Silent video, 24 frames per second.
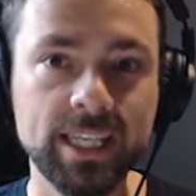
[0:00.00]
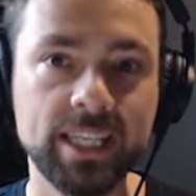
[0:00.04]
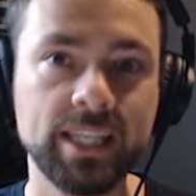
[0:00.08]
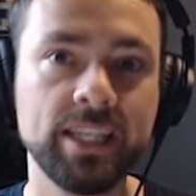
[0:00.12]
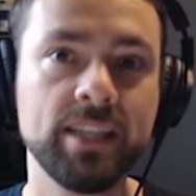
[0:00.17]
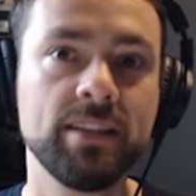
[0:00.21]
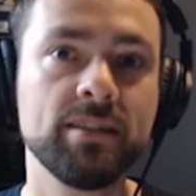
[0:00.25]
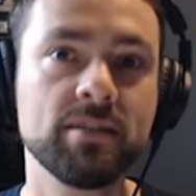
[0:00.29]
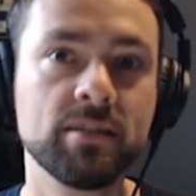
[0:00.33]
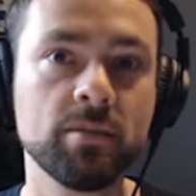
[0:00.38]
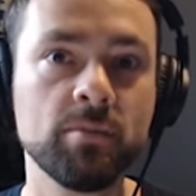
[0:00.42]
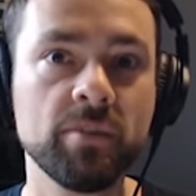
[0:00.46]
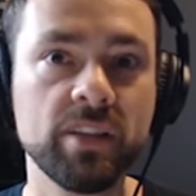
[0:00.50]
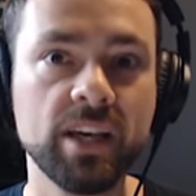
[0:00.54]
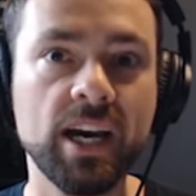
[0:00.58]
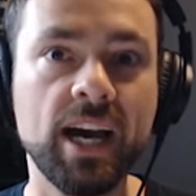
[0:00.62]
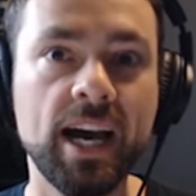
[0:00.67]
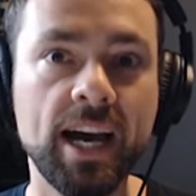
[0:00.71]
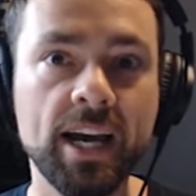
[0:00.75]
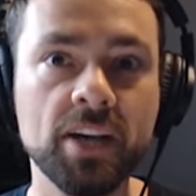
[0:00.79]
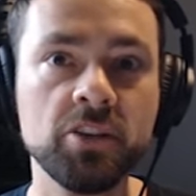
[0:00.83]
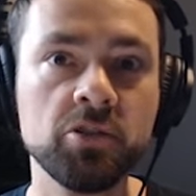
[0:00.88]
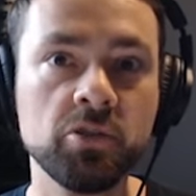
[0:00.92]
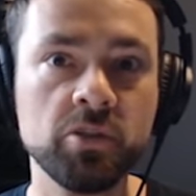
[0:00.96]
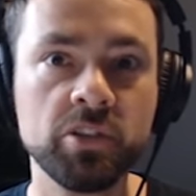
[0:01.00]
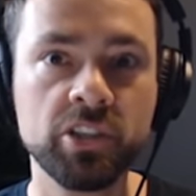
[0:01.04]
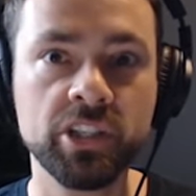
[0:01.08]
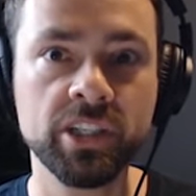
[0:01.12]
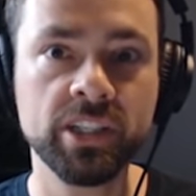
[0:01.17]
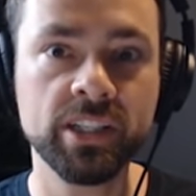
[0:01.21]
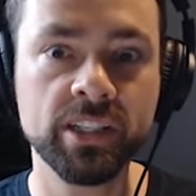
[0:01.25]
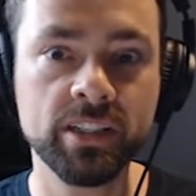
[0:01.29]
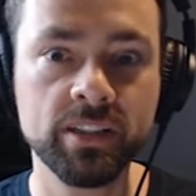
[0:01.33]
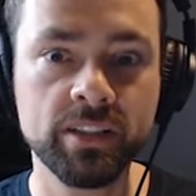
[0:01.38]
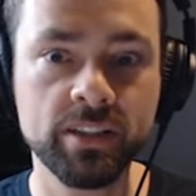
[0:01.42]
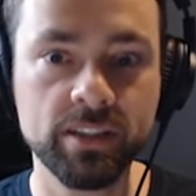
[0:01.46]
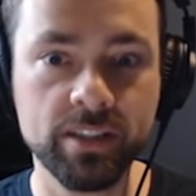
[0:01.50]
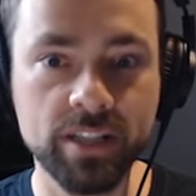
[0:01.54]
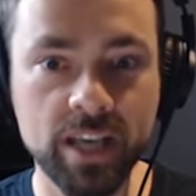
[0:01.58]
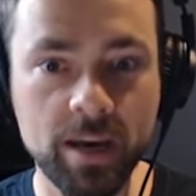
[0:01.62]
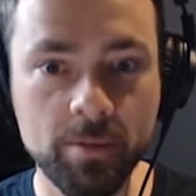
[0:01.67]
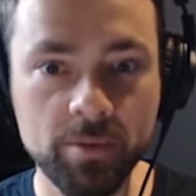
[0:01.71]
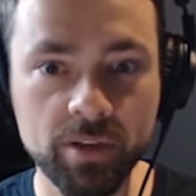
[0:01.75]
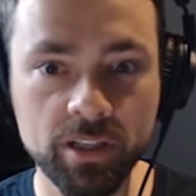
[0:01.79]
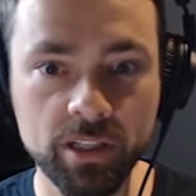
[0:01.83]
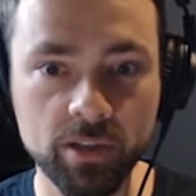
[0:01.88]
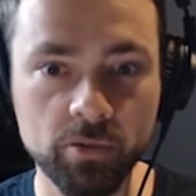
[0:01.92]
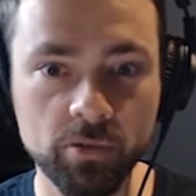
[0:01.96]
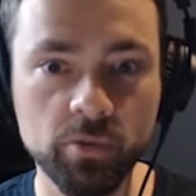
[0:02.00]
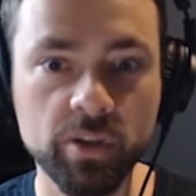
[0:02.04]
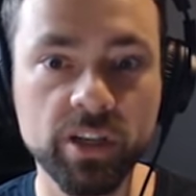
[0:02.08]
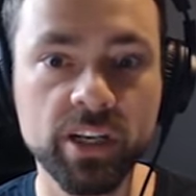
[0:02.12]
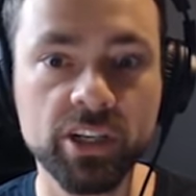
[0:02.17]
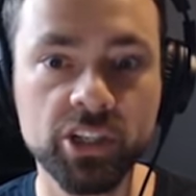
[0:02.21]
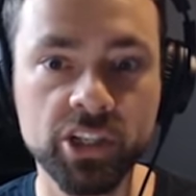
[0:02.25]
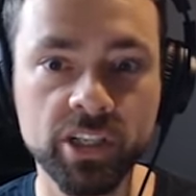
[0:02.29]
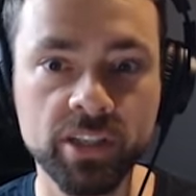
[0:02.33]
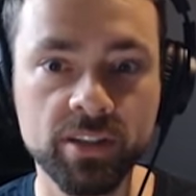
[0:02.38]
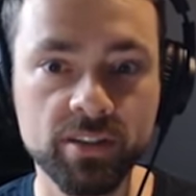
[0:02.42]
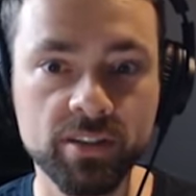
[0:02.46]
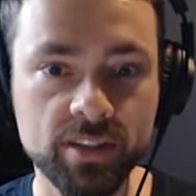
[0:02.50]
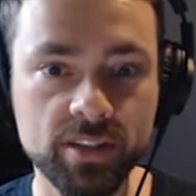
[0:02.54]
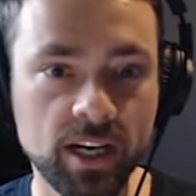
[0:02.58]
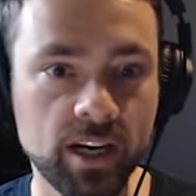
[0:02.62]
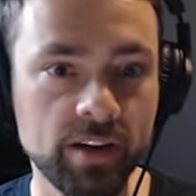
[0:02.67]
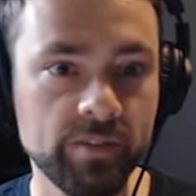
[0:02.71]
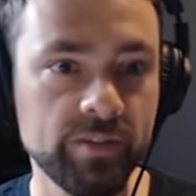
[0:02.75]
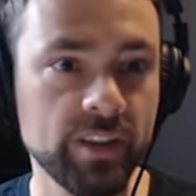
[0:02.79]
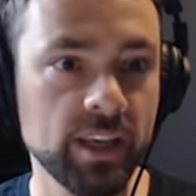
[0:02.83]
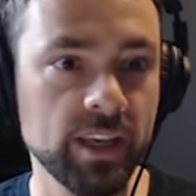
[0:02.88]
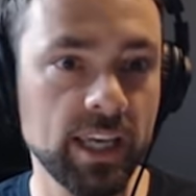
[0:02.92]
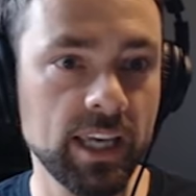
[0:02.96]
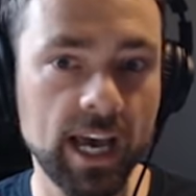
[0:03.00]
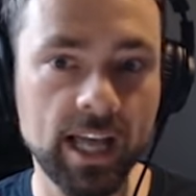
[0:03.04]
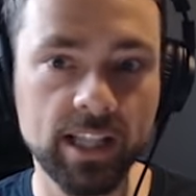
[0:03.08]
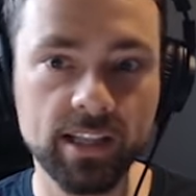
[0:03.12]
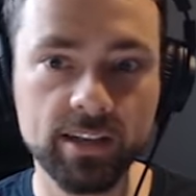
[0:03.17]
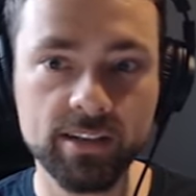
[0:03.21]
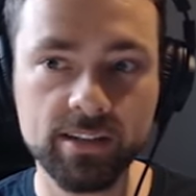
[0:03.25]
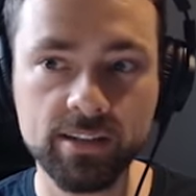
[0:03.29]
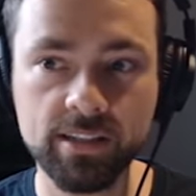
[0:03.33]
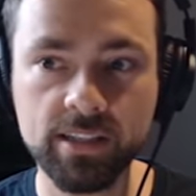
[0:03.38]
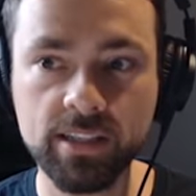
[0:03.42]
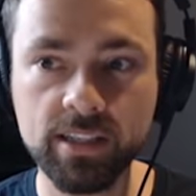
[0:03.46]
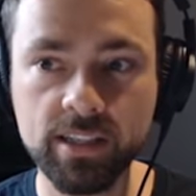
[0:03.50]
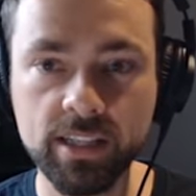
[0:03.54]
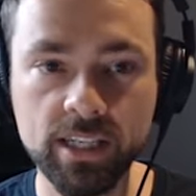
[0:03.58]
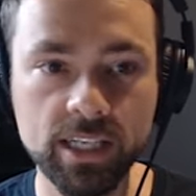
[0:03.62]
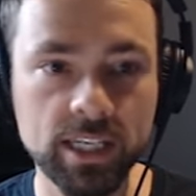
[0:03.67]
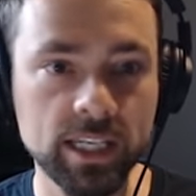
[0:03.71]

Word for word: in some of the hydrogen nebula regions of the galaxy.